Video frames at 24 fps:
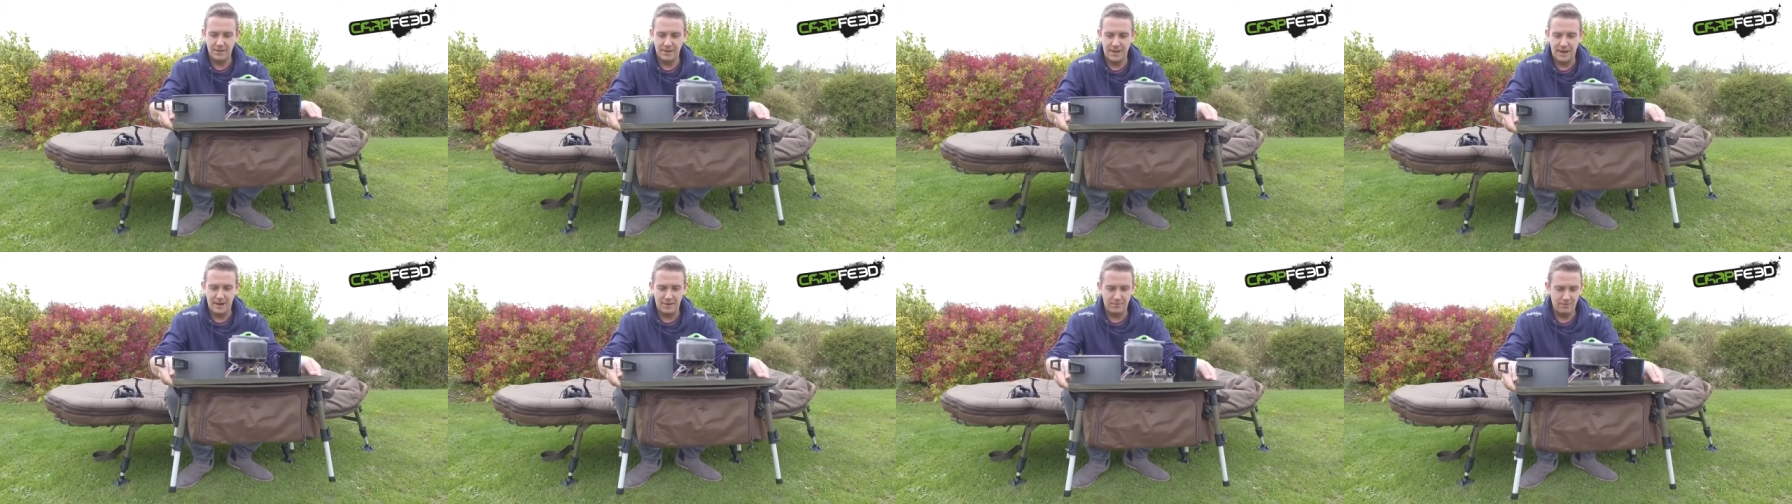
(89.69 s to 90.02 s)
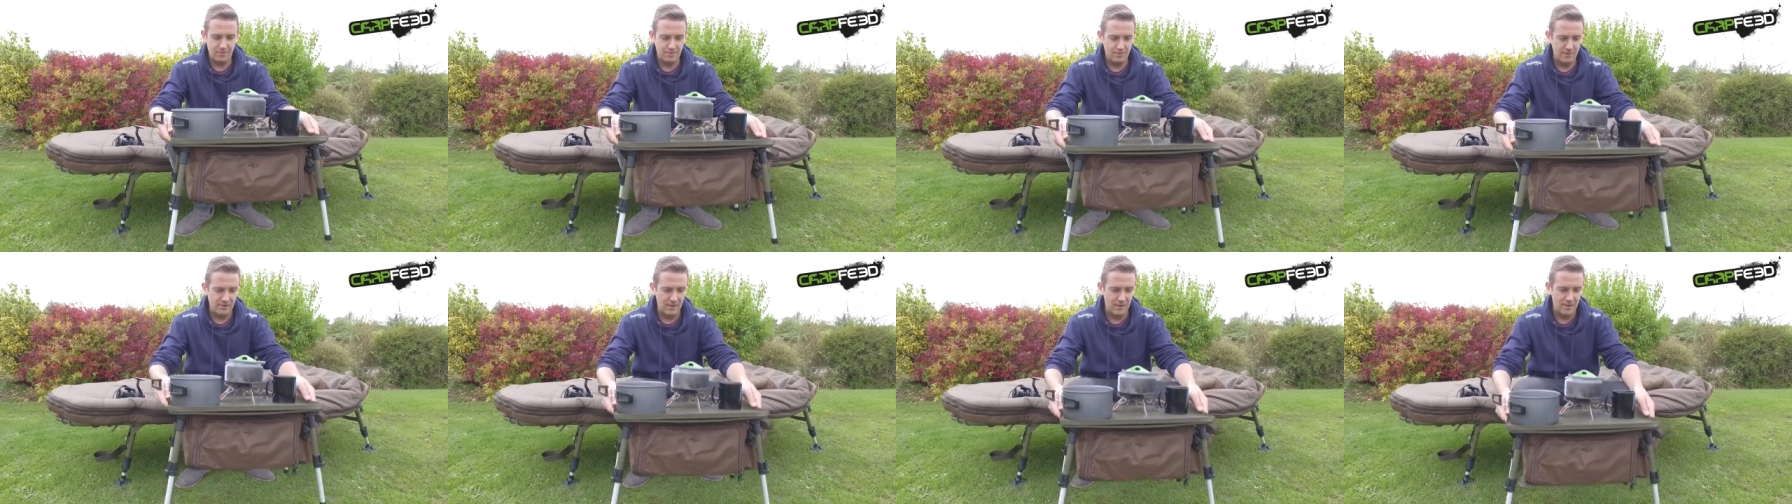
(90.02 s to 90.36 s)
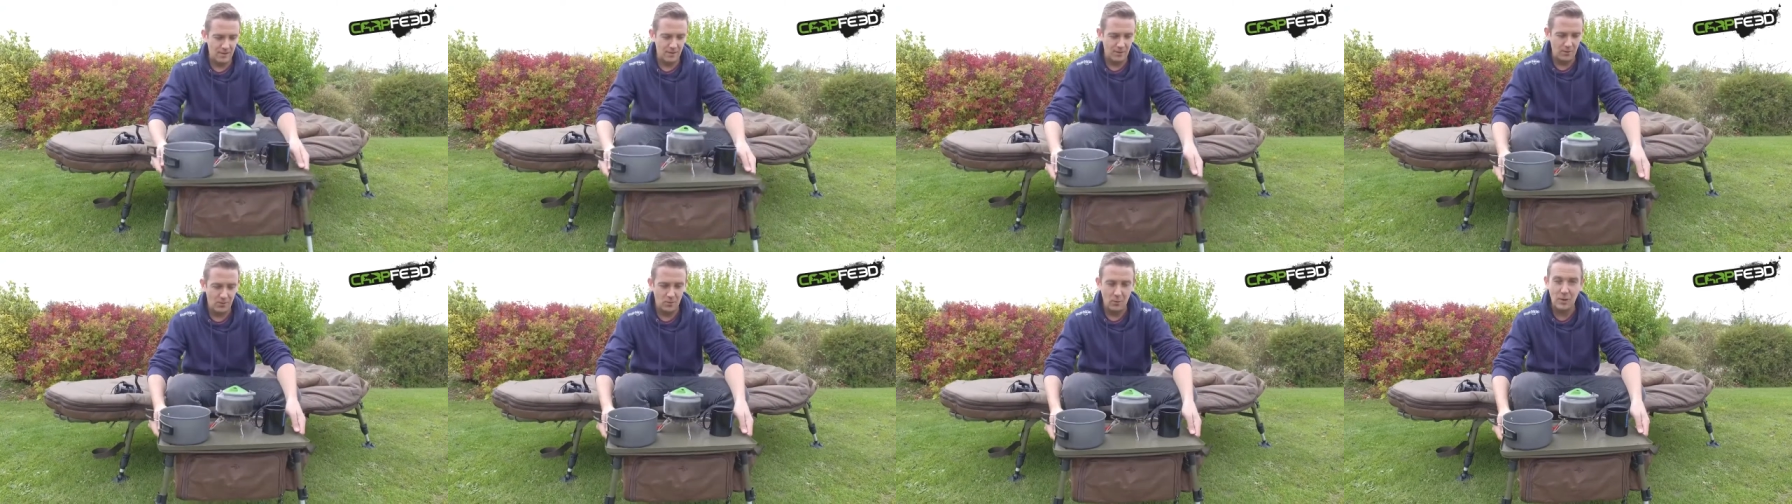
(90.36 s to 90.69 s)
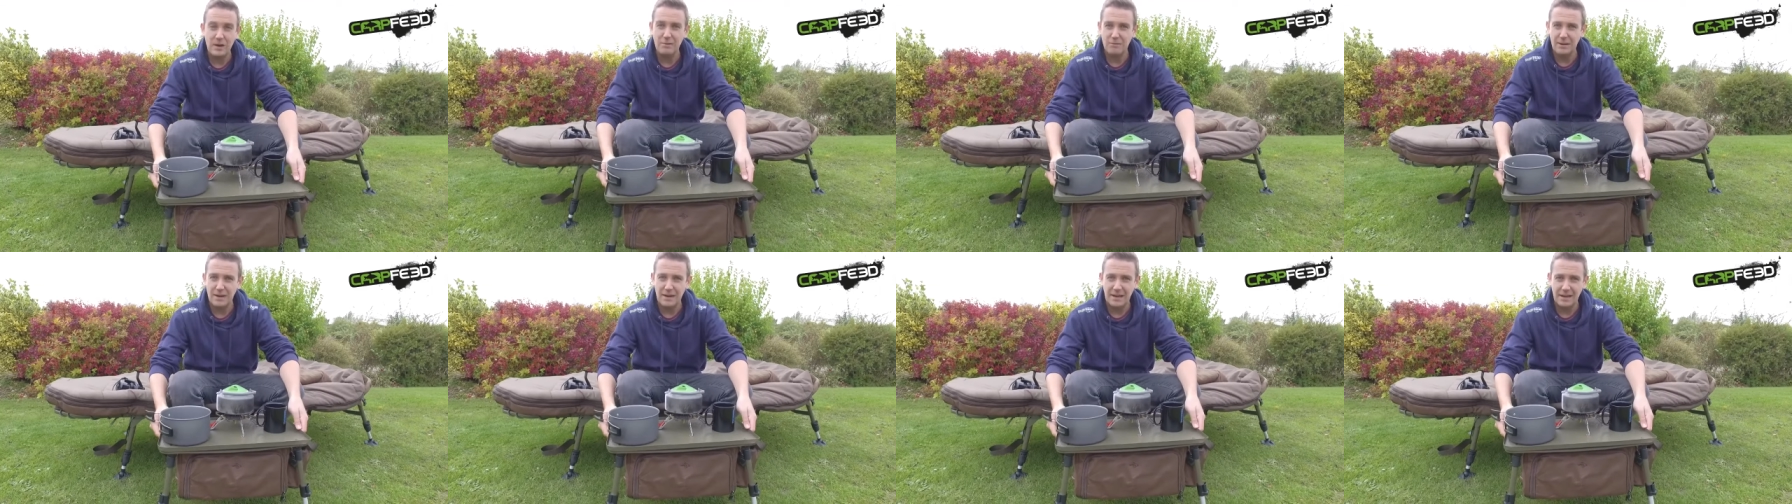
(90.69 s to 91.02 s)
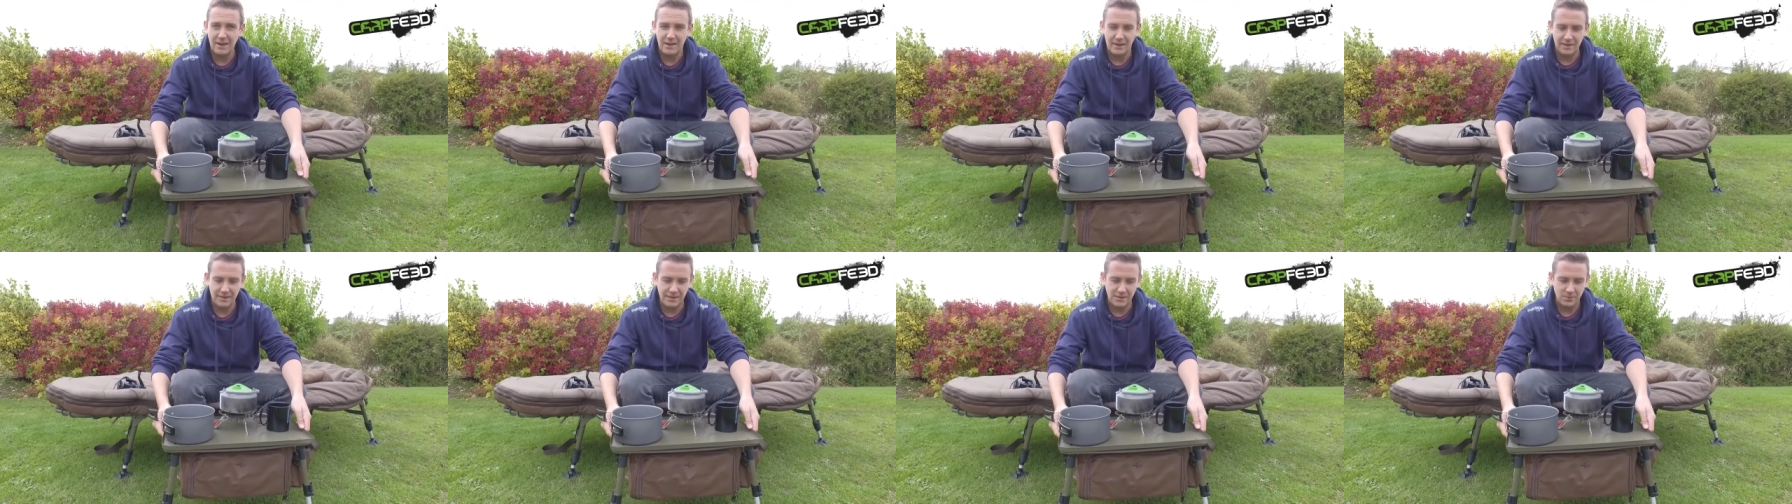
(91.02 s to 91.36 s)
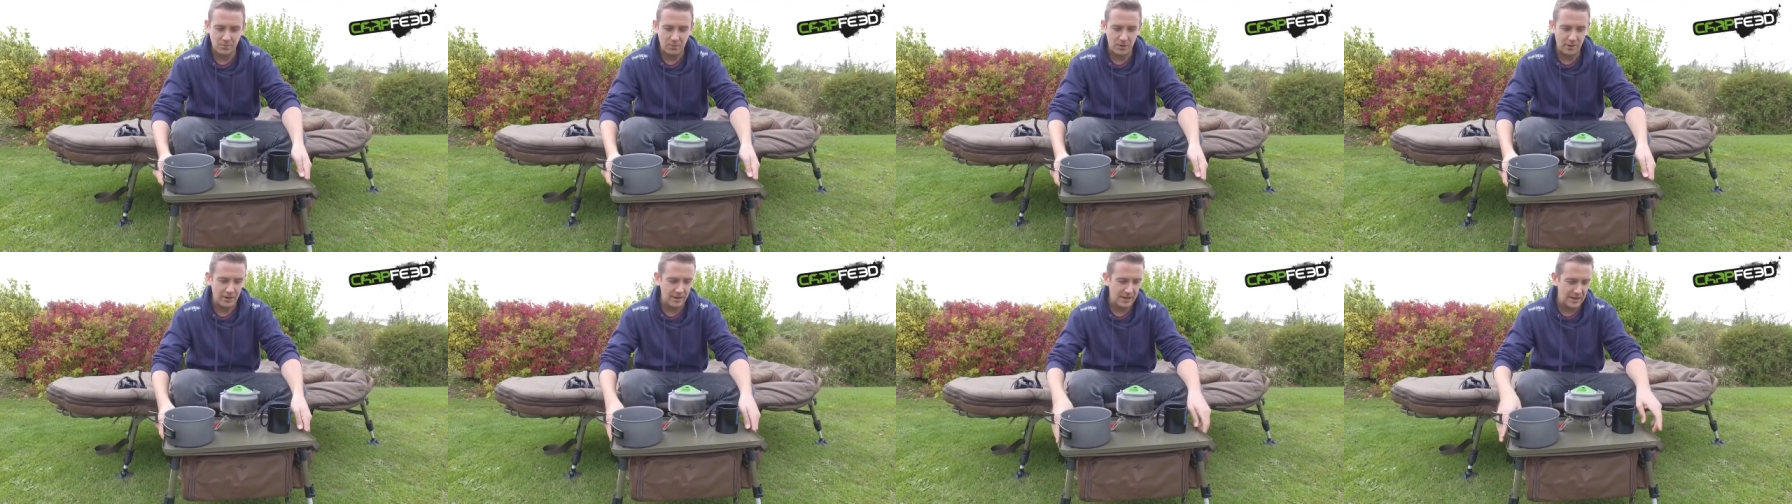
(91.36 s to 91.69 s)
Now, we really like this
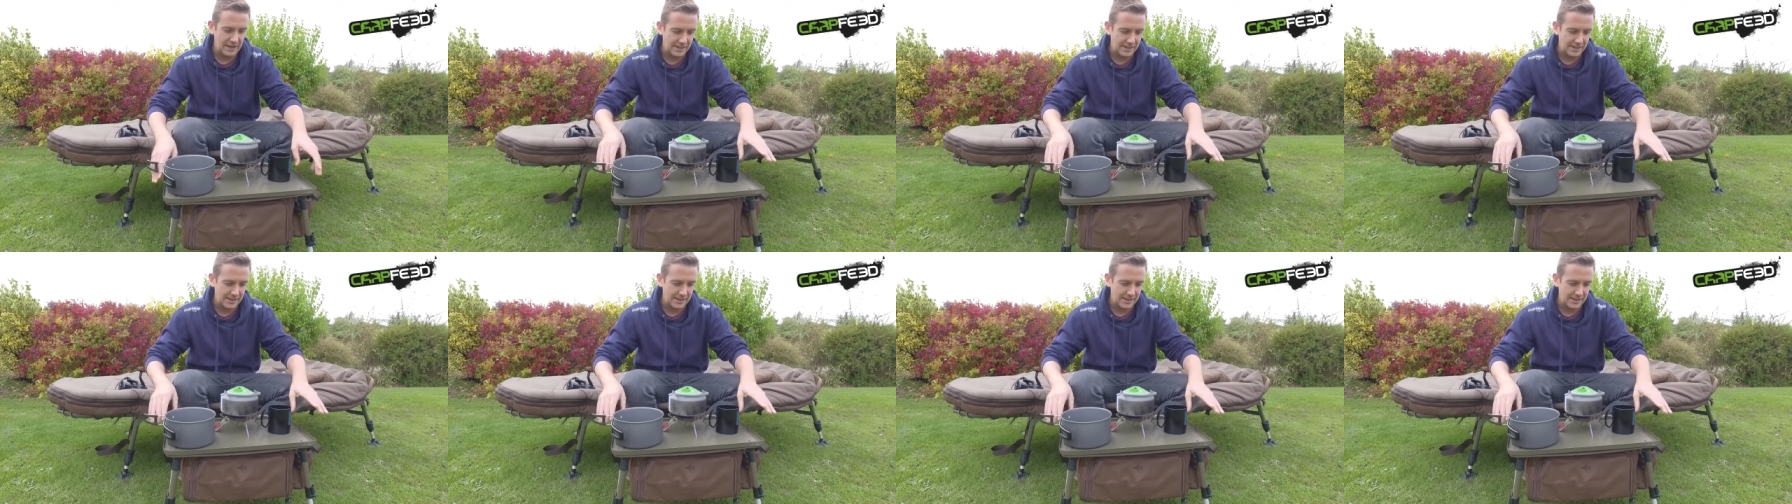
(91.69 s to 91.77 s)
one.